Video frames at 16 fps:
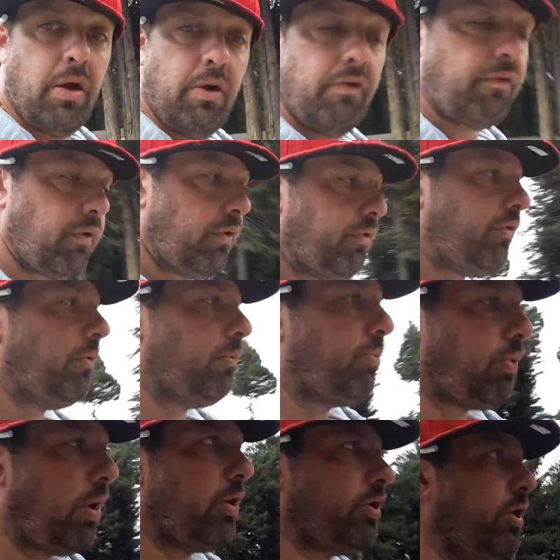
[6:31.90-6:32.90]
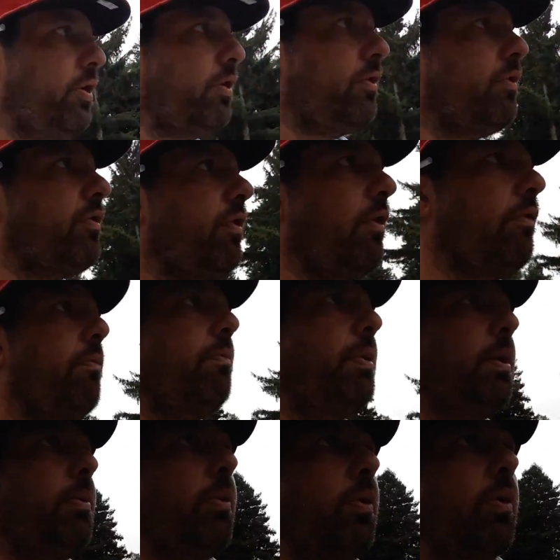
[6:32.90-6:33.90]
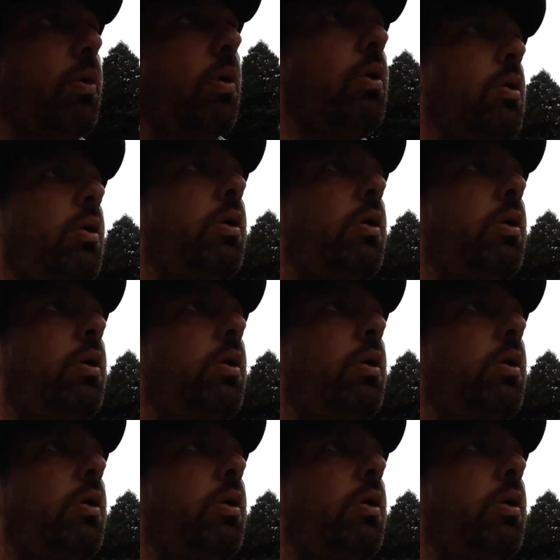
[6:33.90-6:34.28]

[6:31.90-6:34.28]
first impressions of people,